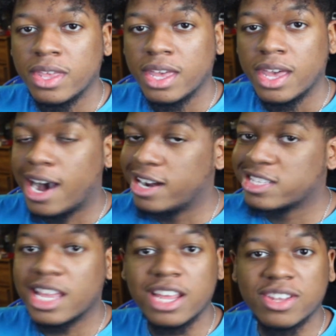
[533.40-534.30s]
I
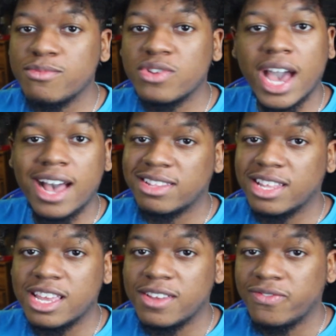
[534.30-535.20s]
understand some of you guys
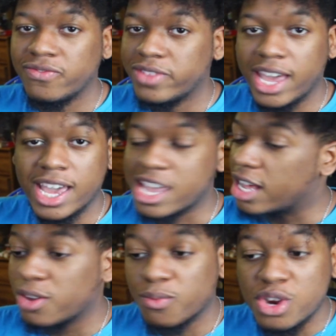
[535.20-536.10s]
leave. Hey,
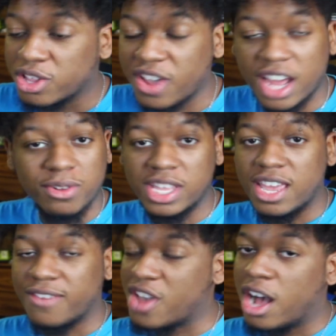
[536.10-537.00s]
y'all ain't real. Y'all don't
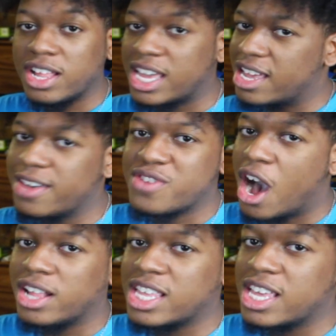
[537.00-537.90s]
leave. If y'all if
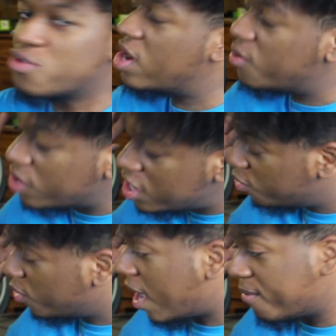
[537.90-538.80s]
y'all leave, you ain't
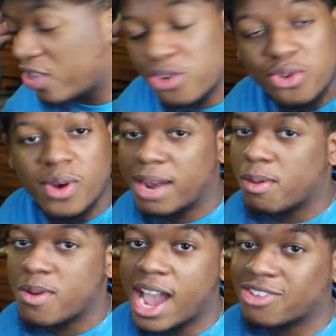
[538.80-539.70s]
real. I'm still doing
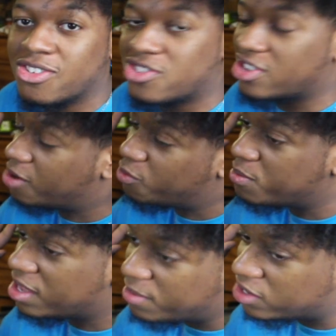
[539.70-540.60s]
anime reactions, just not
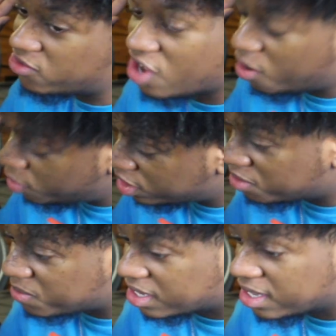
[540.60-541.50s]
won't be as much as y'all want it
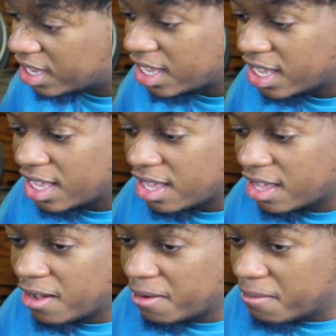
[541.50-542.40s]
to be.
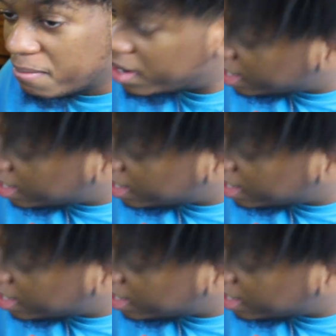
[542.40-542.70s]
But